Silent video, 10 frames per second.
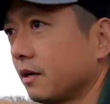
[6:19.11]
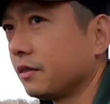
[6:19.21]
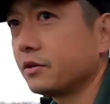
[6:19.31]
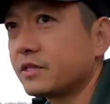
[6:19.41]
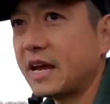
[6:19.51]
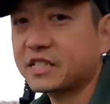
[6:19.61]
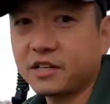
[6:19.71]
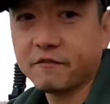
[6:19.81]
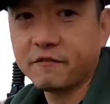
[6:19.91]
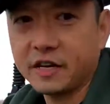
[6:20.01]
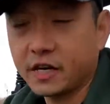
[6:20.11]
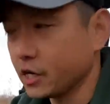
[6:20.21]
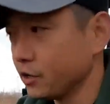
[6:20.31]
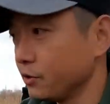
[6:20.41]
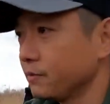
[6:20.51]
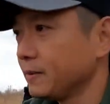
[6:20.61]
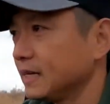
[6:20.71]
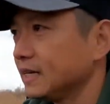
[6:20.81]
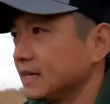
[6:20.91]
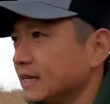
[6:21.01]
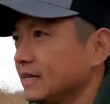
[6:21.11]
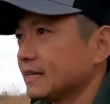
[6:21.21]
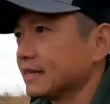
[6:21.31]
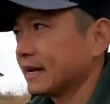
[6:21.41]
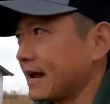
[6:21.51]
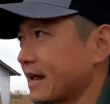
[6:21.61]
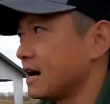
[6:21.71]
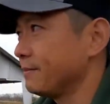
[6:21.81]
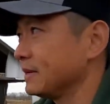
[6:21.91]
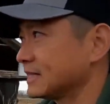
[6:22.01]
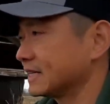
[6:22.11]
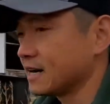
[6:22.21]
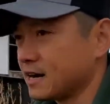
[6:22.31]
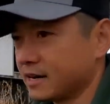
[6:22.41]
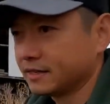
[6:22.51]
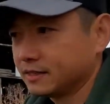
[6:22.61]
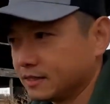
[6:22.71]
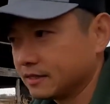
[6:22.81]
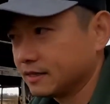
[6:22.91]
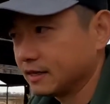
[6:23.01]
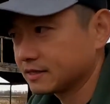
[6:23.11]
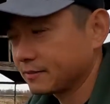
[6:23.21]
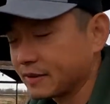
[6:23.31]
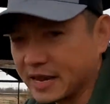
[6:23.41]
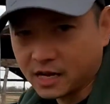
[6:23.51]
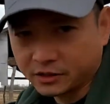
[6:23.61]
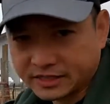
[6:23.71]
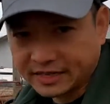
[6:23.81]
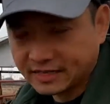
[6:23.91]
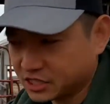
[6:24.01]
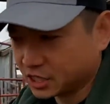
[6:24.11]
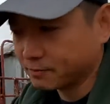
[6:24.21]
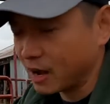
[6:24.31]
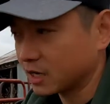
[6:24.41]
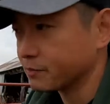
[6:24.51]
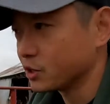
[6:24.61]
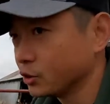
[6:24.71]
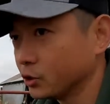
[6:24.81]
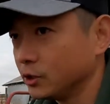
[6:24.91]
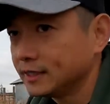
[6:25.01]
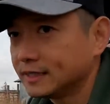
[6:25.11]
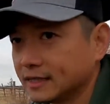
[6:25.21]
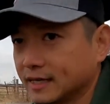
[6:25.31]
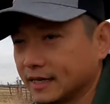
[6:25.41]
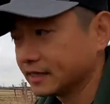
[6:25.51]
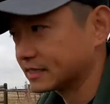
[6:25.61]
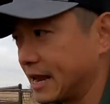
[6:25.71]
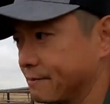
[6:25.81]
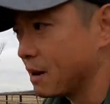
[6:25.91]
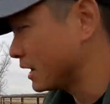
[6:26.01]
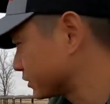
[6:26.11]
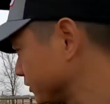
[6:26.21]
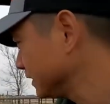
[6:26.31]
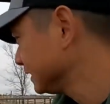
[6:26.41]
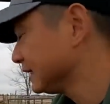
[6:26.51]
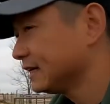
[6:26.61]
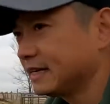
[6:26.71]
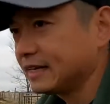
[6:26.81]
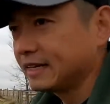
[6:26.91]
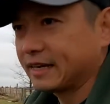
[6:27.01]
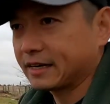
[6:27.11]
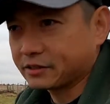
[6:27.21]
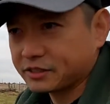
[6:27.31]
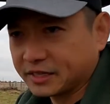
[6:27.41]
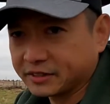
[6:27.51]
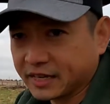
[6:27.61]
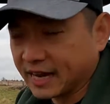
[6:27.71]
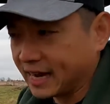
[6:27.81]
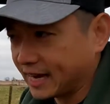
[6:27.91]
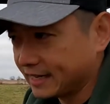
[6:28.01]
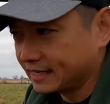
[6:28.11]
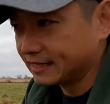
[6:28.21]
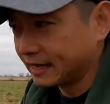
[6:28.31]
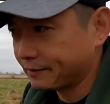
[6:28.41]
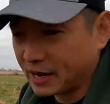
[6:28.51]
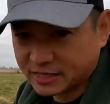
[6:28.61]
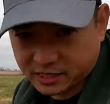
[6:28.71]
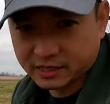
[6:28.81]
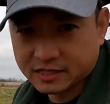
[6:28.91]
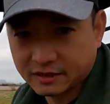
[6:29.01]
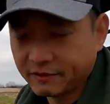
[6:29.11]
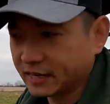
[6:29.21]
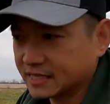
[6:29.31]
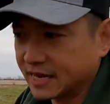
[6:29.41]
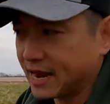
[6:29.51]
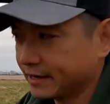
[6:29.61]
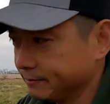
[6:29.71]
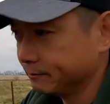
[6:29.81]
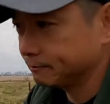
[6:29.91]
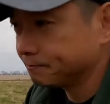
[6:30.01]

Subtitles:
There's actually a video that I commented on. Somebody else just bought a mule, the same model, and I was telling the guy, I'm actually going to see if I can tag him.